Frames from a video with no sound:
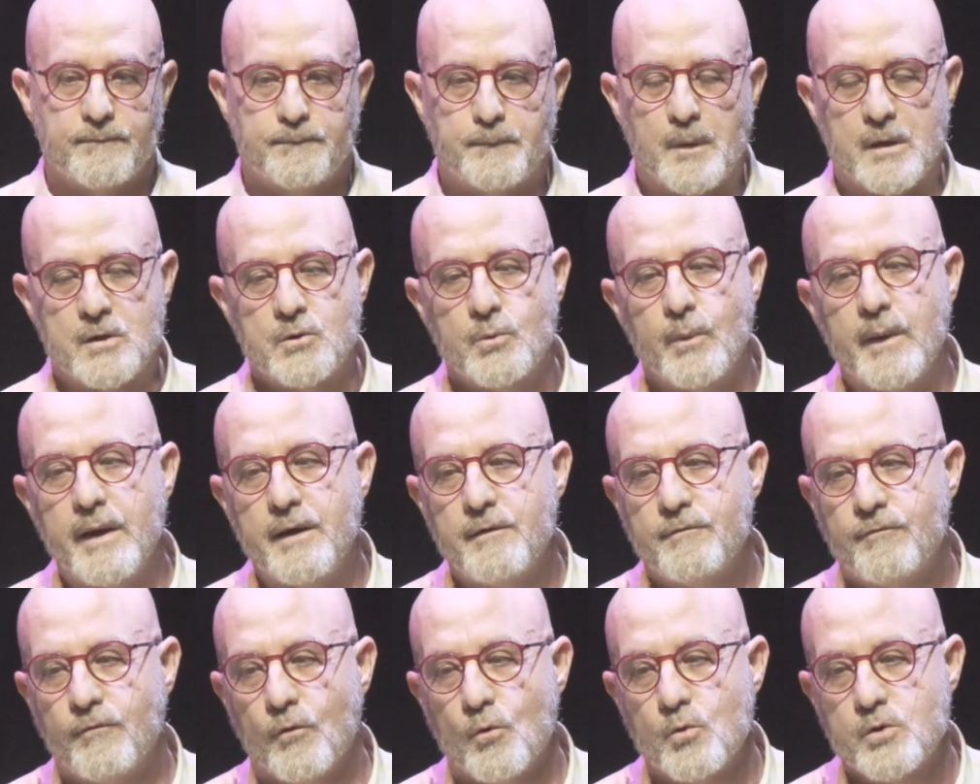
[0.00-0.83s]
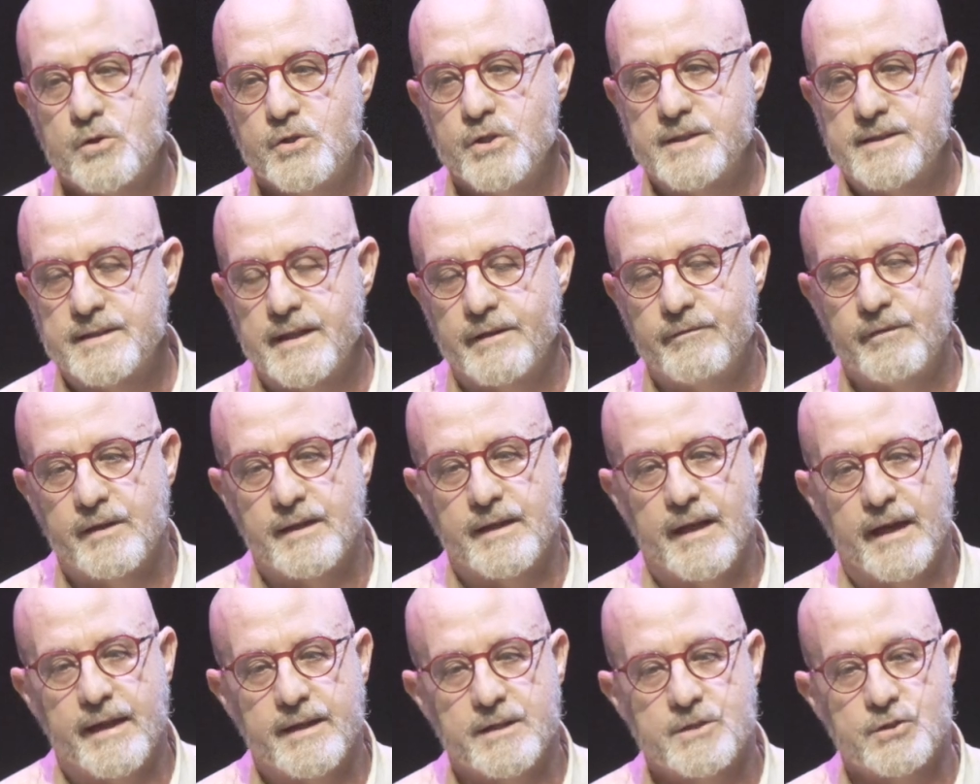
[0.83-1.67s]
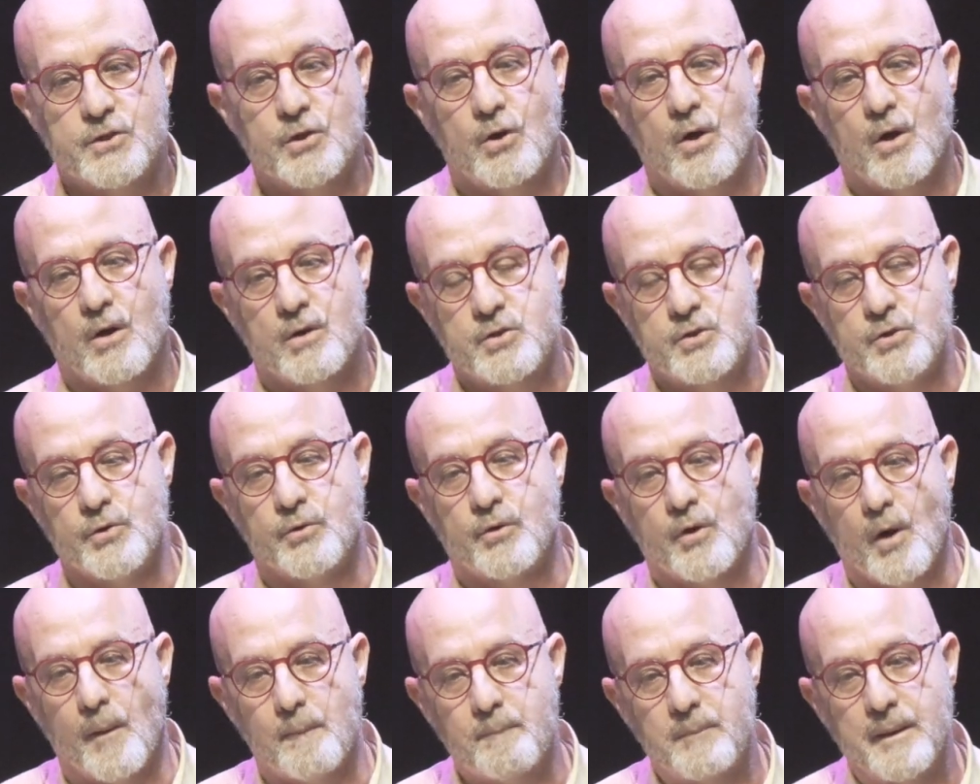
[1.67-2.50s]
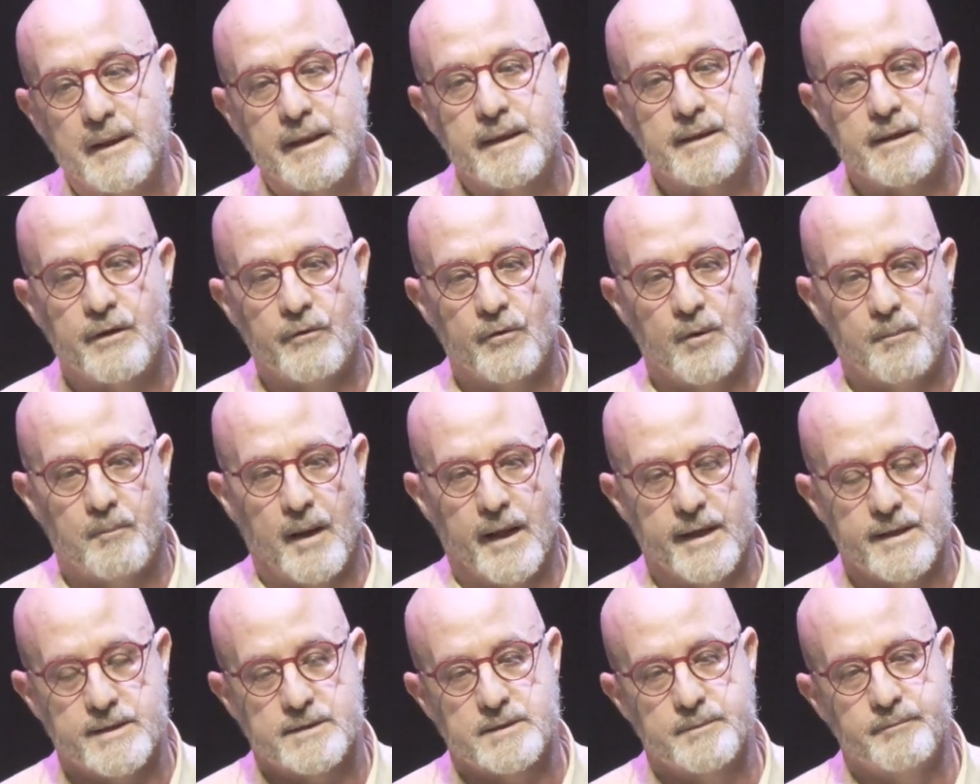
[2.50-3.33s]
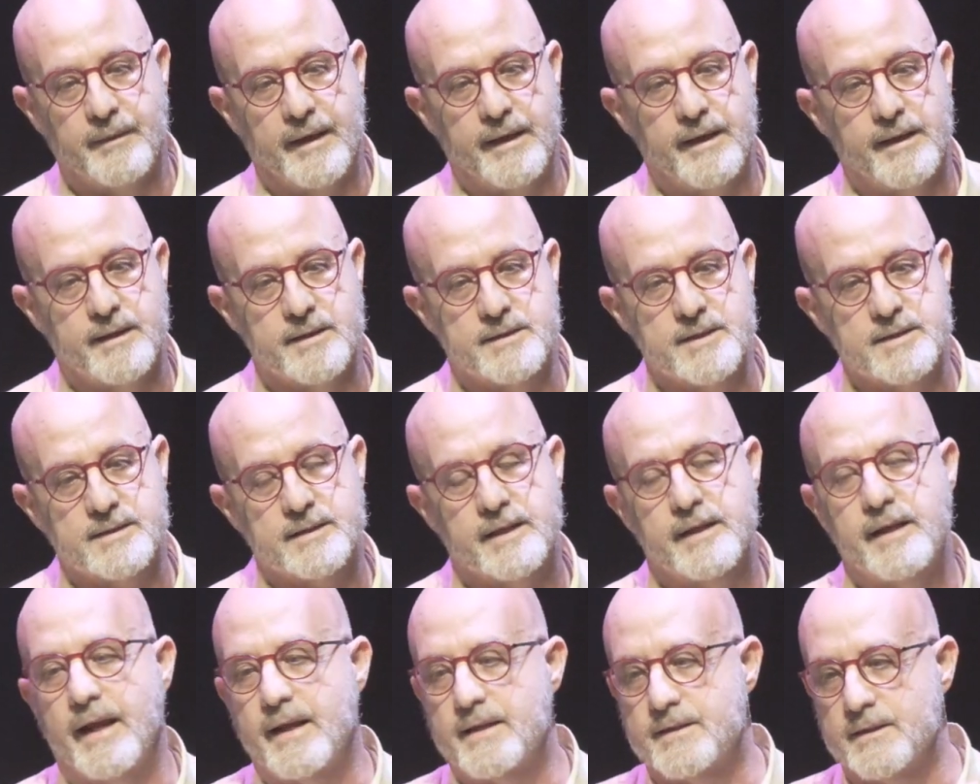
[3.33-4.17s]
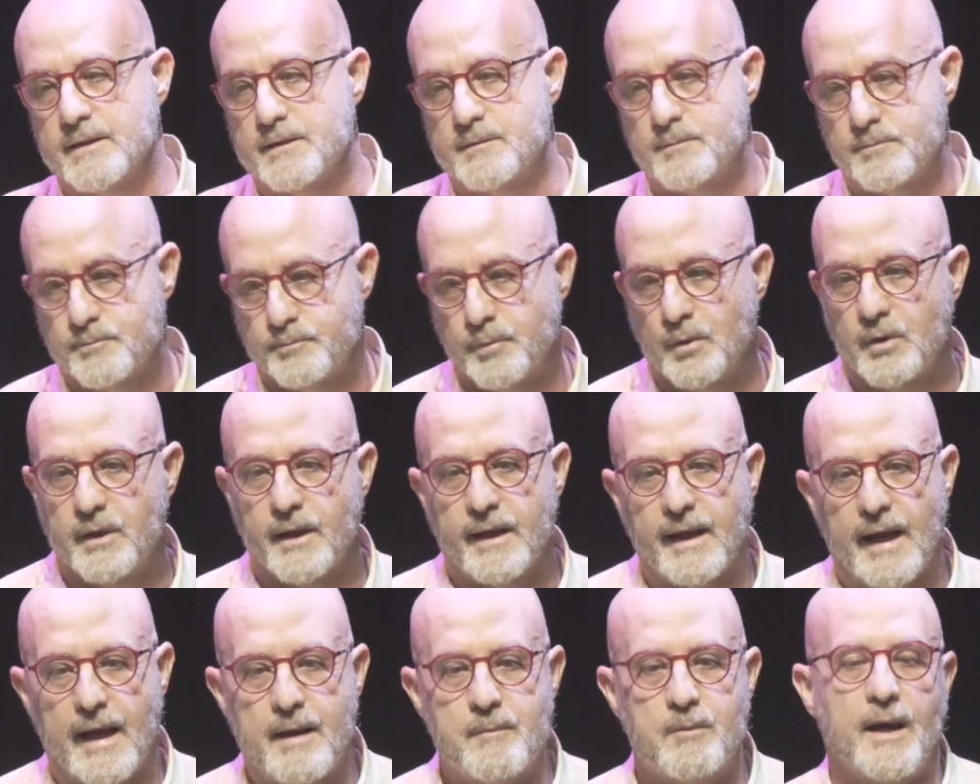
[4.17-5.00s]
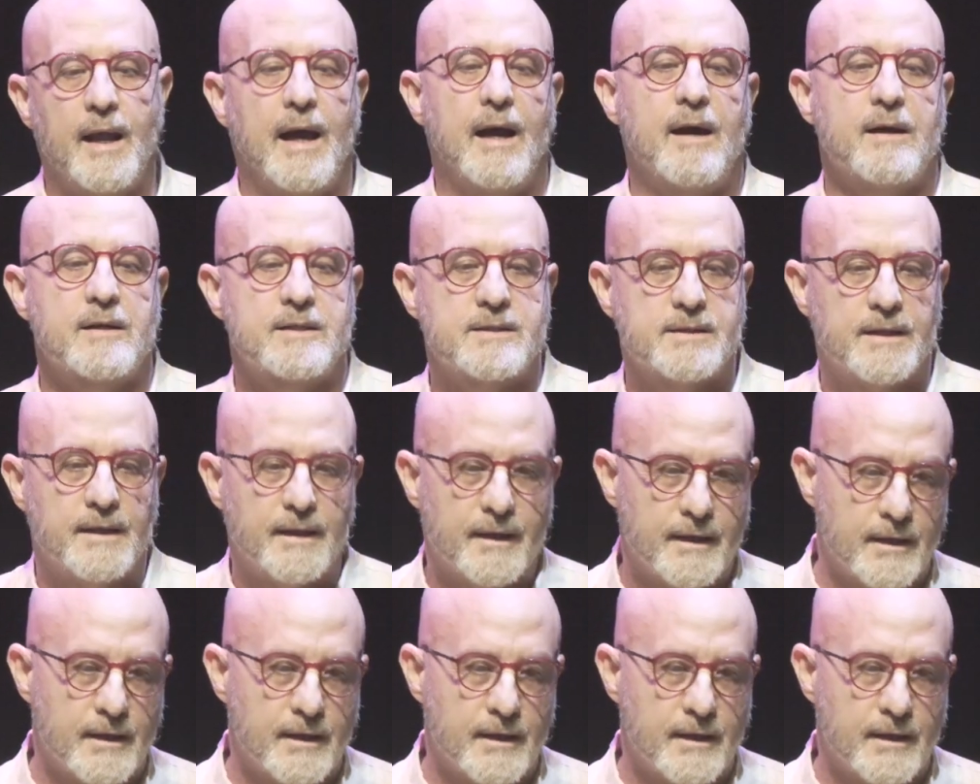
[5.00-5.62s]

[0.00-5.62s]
between 4 to 7 days to completely replace, meaning disconnect it, pull the cable out,